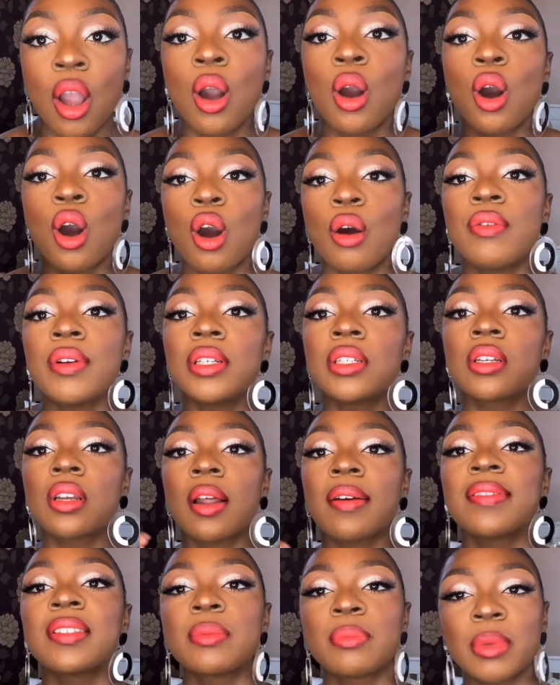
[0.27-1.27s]
Orange
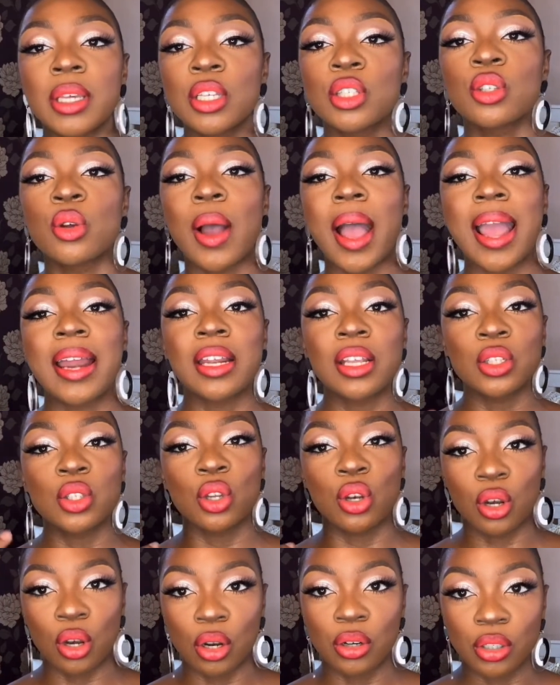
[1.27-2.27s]
loves me, so I need to
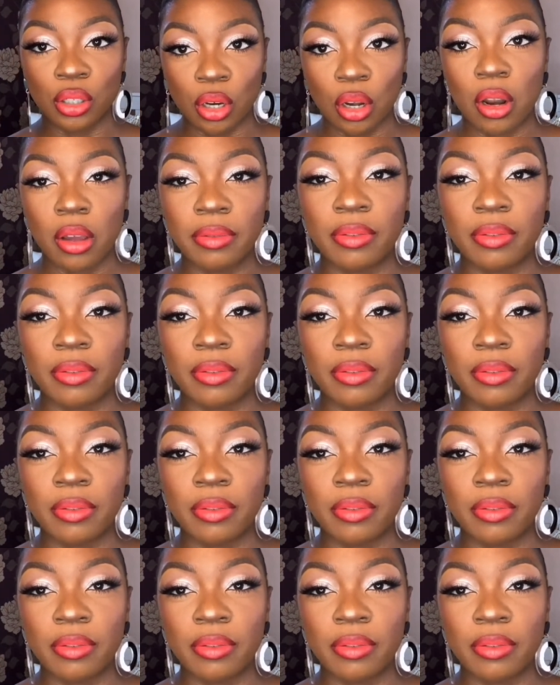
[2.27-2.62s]
learn to love